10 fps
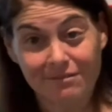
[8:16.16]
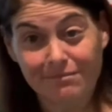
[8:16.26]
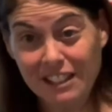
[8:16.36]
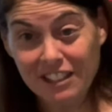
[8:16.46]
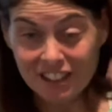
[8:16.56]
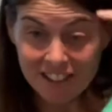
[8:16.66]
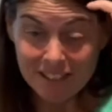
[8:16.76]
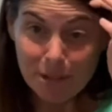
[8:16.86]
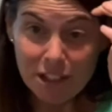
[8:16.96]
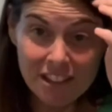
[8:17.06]
It's just
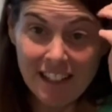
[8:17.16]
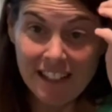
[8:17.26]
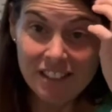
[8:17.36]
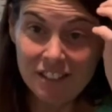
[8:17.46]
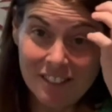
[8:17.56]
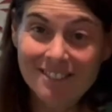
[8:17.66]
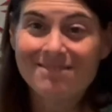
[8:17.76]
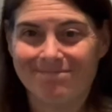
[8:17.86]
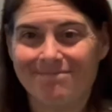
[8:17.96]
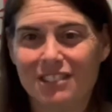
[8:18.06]
much nicer.
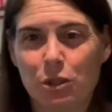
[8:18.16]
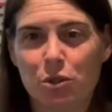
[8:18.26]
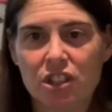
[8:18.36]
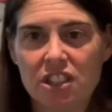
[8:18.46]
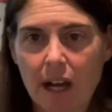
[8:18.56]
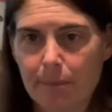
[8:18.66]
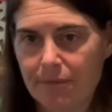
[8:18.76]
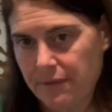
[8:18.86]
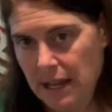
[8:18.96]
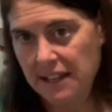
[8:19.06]
So good job,
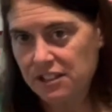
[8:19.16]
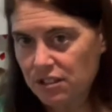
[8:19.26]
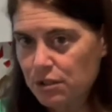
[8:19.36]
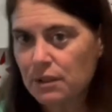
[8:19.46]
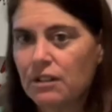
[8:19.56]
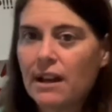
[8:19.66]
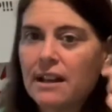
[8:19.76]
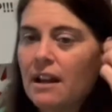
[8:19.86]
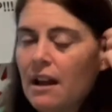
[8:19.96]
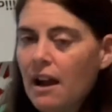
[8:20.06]
guys. You're doing great.
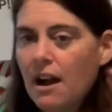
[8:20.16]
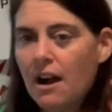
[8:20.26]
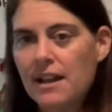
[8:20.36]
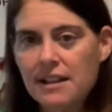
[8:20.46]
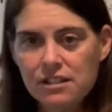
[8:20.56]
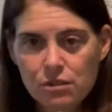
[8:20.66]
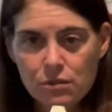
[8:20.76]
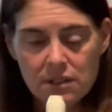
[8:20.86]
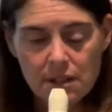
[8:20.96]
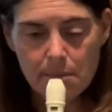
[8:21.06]
All right, let's do
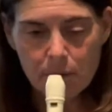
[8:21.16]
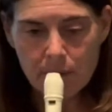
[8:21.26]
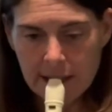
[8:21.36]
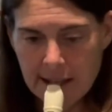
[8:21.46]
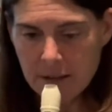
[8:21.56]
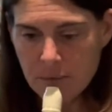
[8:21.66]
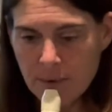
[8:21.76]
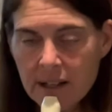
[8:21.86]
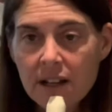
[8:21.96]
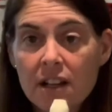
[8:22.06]
number 1 again. 1,
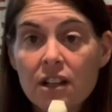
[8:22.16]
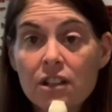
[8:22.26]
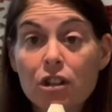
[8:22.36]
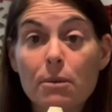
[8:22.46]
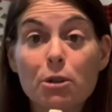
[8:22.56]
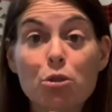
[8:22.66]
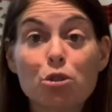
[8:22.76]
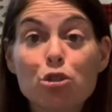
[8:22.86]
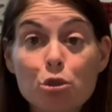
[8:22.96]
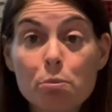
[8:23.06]
you're going to blow
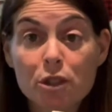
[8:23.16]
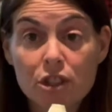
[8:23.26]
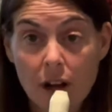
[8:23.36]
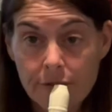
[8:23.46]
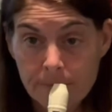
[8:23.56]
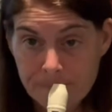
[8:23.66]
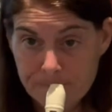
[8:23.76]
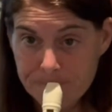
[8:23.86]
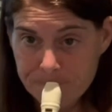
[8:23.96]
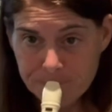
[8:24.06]
super soft.
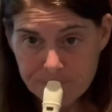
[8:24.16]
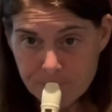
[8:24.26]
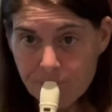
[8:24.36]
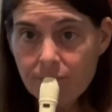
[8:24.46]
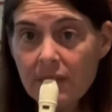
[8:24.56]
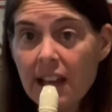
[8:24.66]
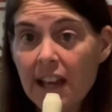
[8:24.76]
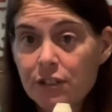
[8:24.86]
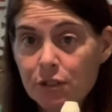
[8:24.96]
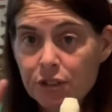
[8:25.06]
And
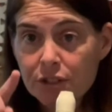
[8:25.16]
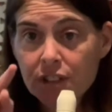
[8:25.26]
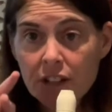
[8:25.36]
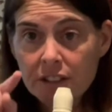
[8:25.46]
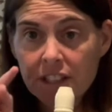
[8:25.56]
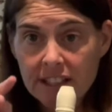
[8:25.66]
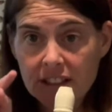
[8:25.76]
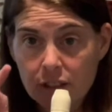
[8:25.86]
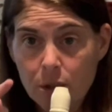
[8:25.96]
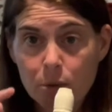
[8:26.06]
use your tongue to hit the
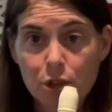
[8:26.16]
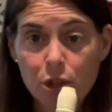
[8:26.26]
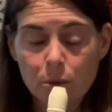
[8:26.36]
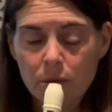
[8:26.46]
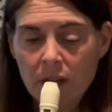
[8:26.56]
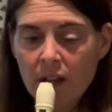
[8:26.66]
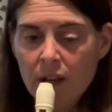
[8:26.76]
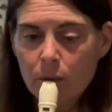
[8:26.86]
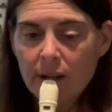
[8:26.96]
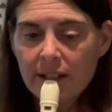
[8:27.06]
note 2.
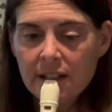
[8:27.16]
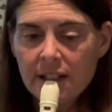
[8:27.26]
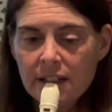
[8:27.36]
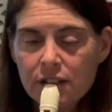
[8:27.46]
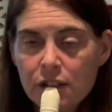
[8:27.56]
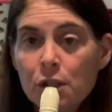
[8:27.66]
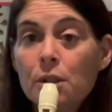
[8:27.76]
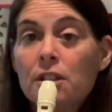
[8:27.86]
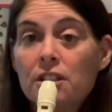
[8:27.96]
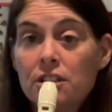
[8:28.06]
1, 2,
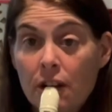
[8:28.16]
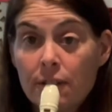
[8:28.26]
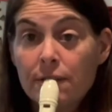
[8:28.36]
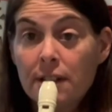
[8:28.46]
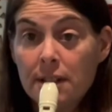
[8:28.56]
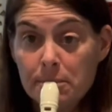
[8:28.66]
soft. Wait.